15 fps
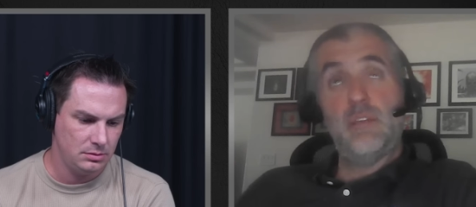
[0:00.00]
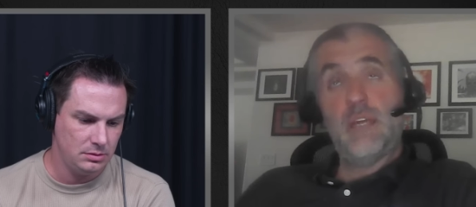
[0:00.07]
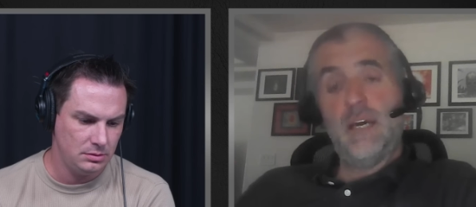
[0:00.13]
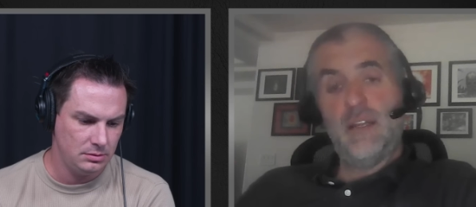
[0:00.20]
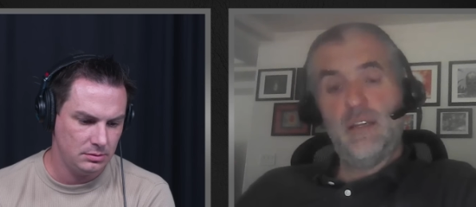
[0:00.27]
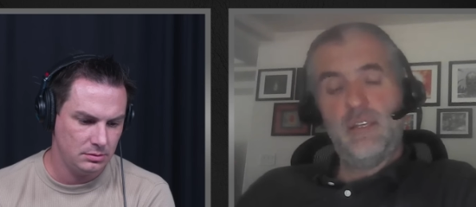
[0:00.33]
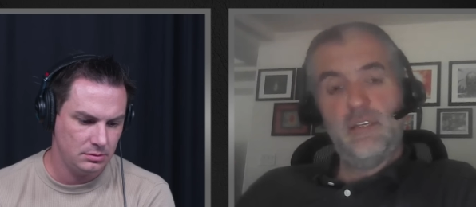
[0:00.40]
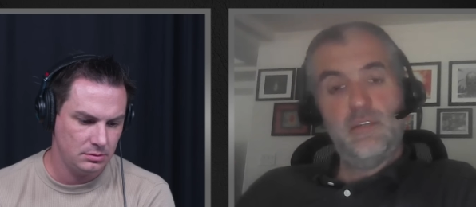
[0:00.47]

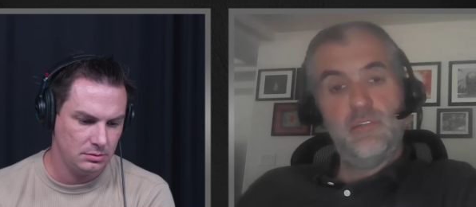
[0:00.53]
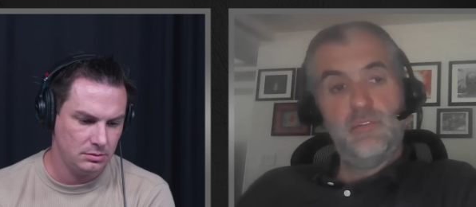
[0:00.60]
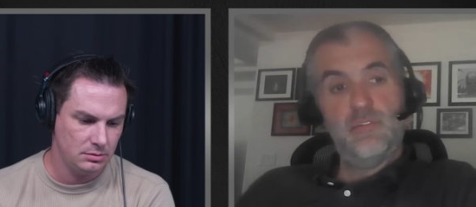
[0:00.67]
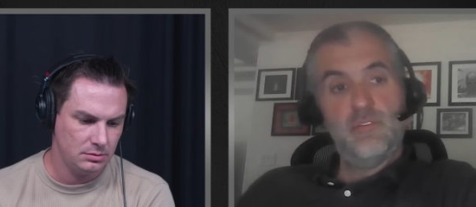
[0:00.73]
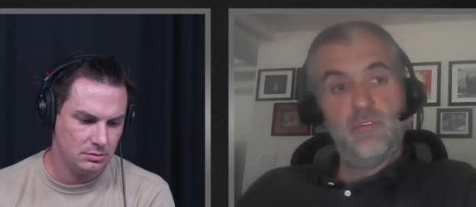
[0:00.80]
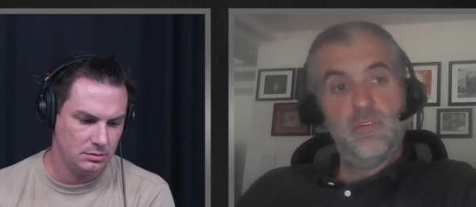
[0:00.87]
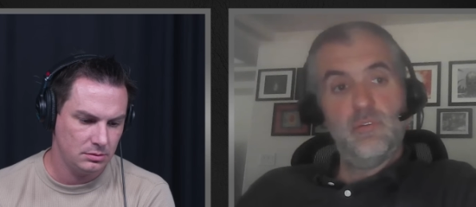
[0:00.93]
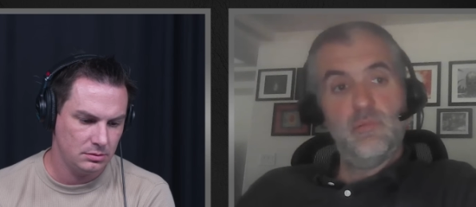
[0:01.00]
Speaker 1: That
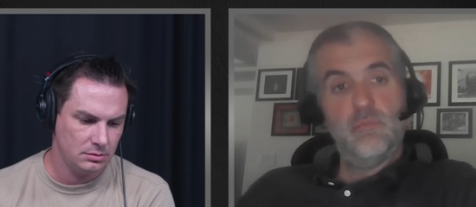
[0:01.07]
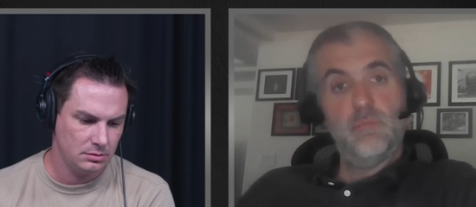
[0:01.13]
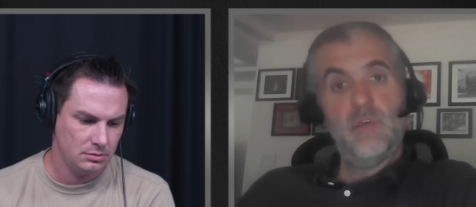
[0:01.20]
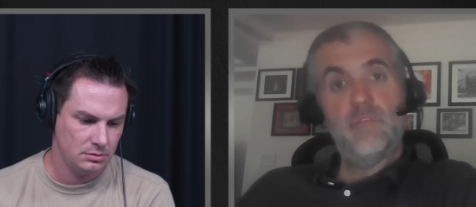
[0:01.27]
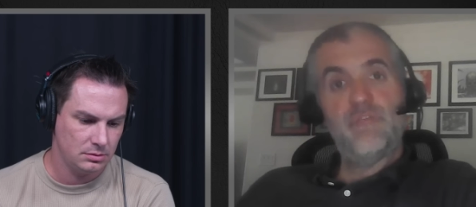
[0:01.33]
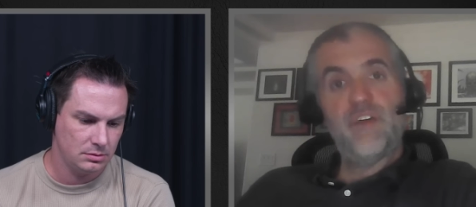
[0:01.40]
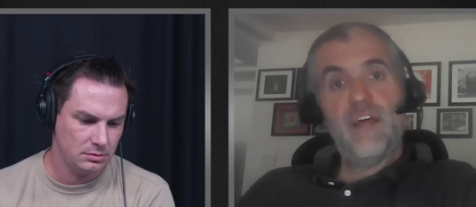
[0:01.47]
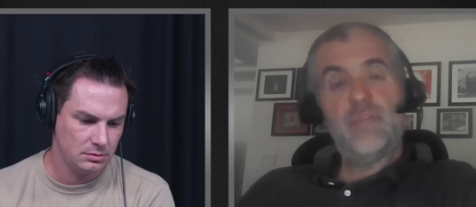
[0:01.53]
is
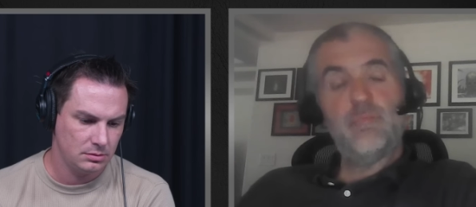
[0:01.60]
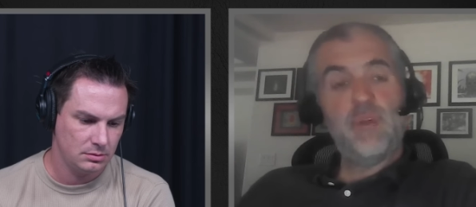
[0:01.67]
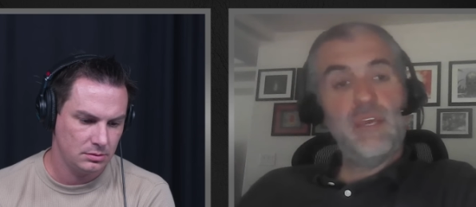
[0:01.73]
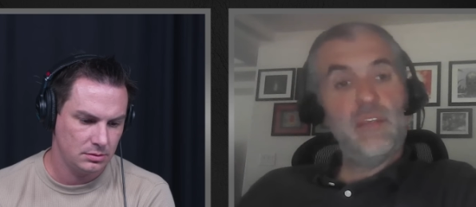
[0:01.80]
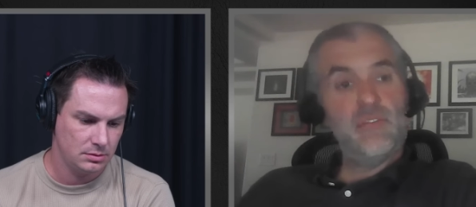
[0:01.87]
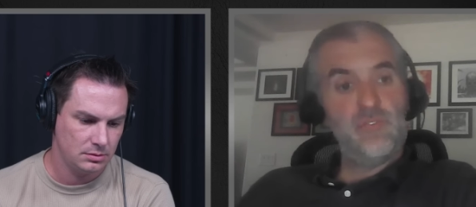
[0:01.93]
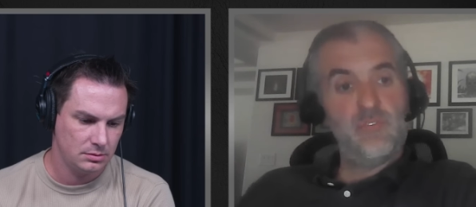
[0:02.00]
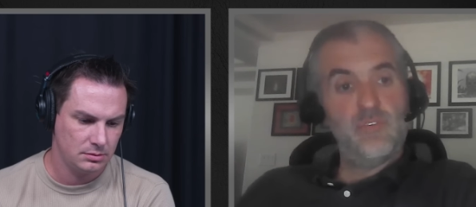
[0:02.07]
event
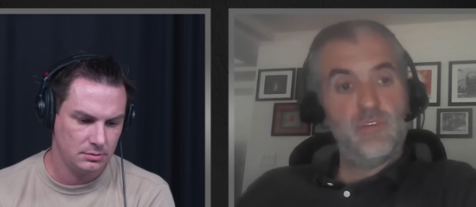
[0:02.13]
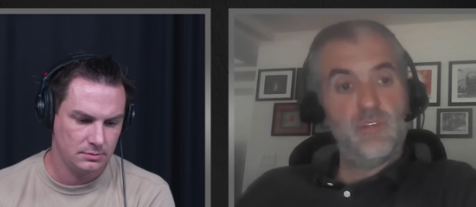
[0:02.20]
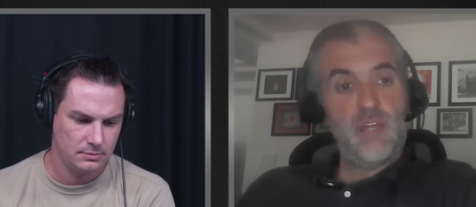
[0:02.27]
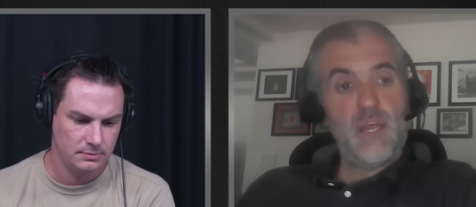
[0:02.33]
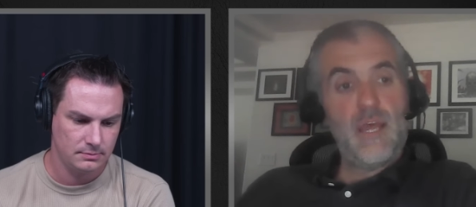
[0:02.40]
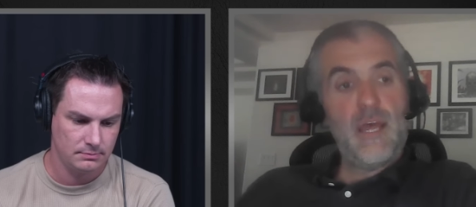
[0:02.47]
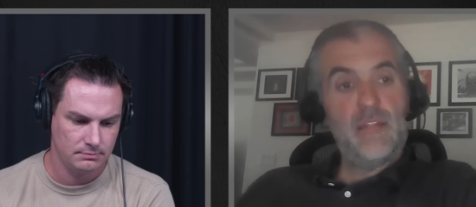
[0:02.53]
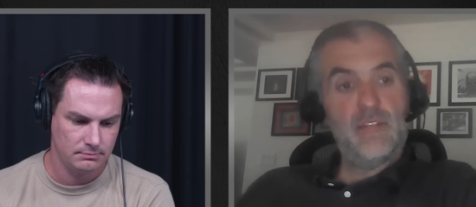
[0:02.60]
based
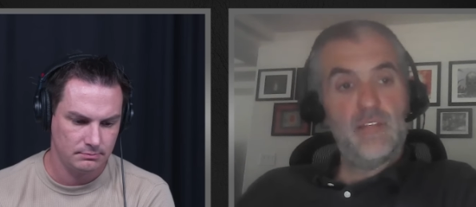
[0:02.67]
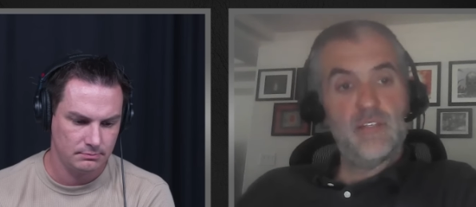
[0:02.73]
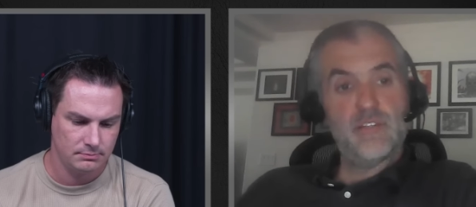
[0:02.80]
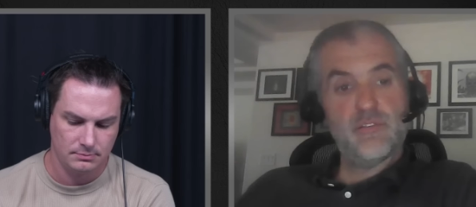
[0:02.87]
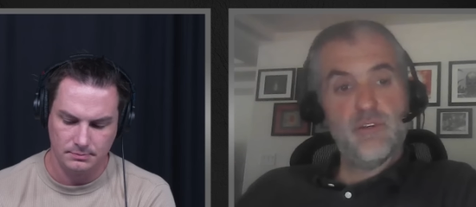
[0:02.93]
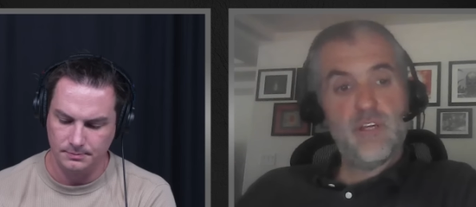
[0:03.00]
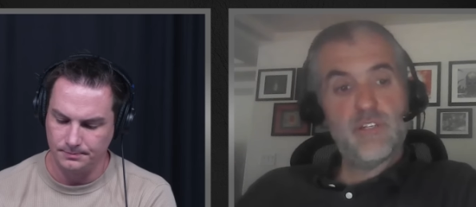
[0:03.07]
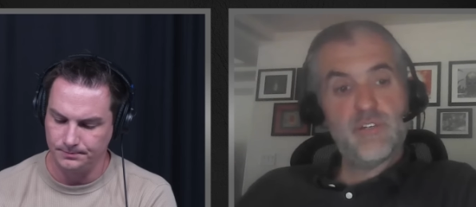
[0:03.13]
at the
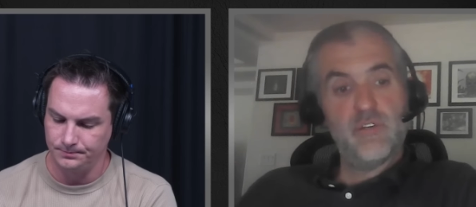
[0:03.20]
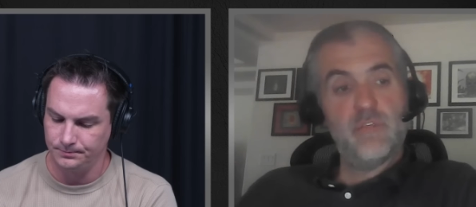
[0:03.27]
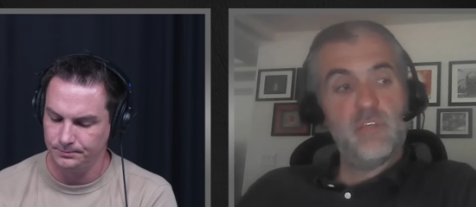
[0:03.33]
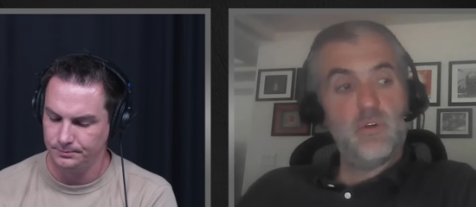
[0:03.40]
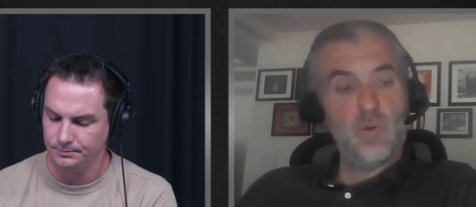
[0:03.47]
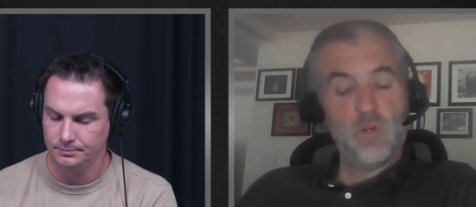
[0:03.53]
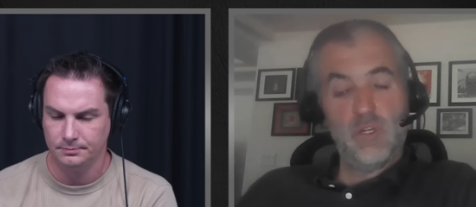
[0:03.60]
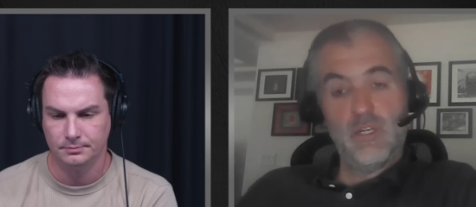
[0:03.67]
discretion of
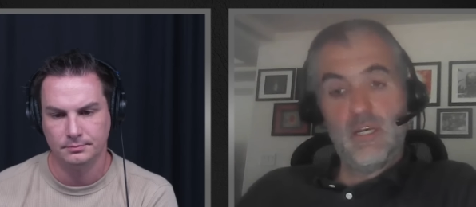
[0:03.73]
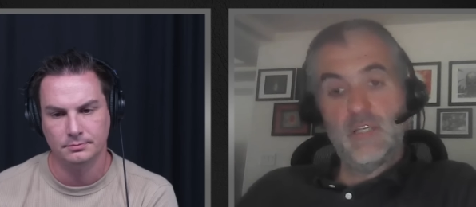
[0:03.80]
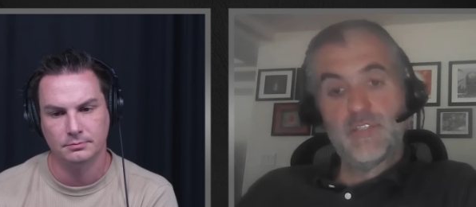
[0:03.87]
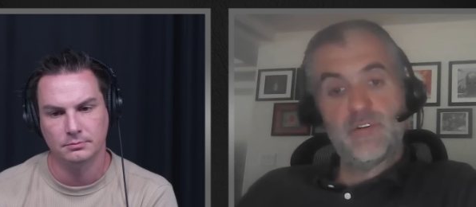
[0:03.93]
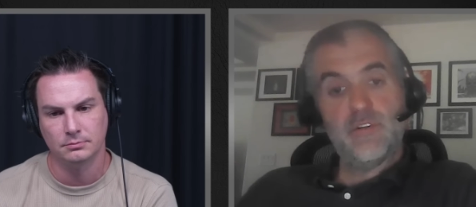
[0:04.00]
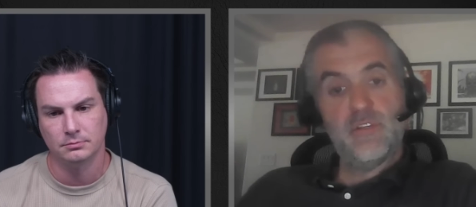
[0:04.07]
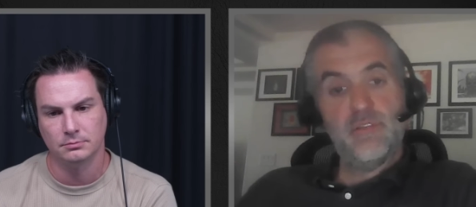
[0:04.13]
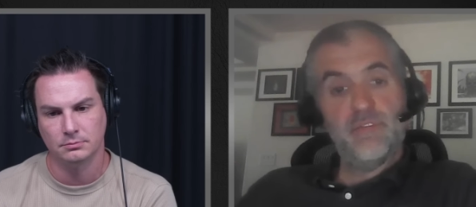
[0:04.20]
the
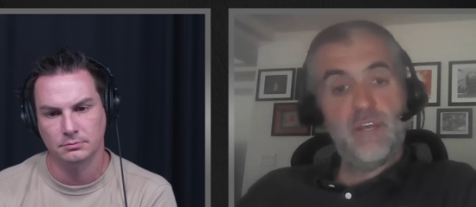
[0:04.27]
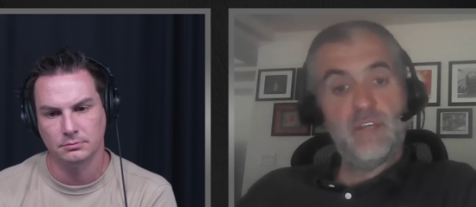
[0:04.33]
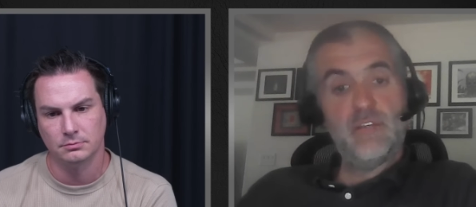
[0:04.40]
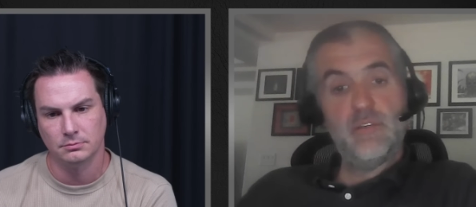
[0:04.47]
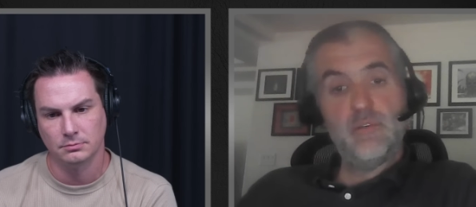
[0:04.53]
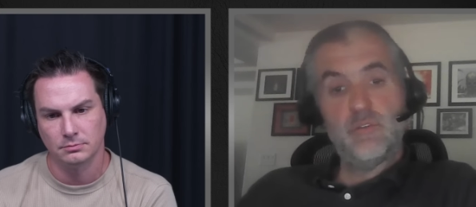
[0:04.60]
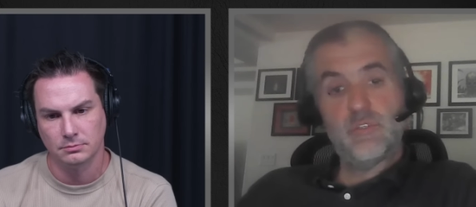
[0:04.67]
organizer and the venue,